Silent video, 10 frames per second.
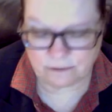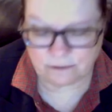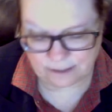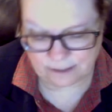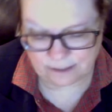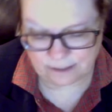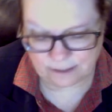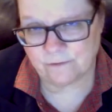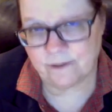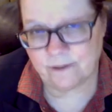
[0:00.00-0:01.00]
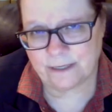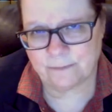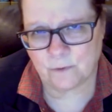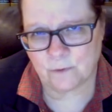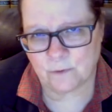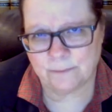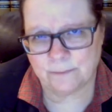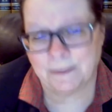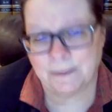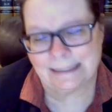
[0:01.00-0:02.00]
think that they're very important.
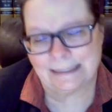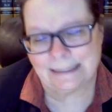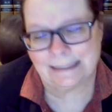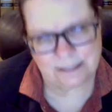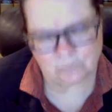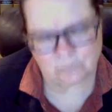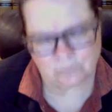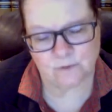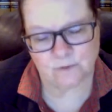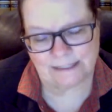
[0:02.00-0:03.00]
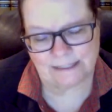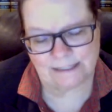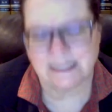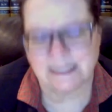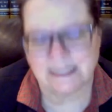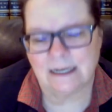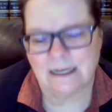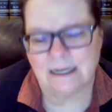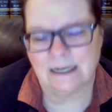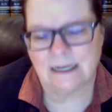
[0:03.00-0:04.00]
But general rule is
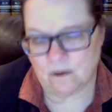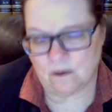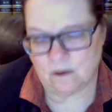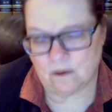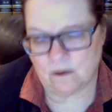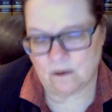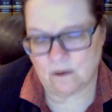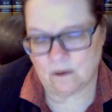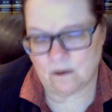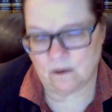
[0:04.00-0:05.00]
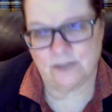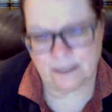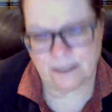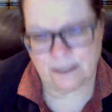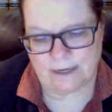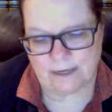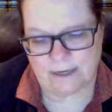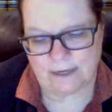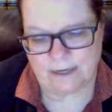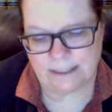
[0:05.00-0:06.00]
always go to the trial judge and try to
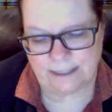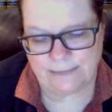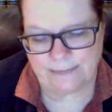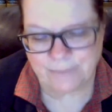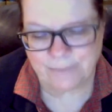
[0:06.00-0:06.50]
get that stay.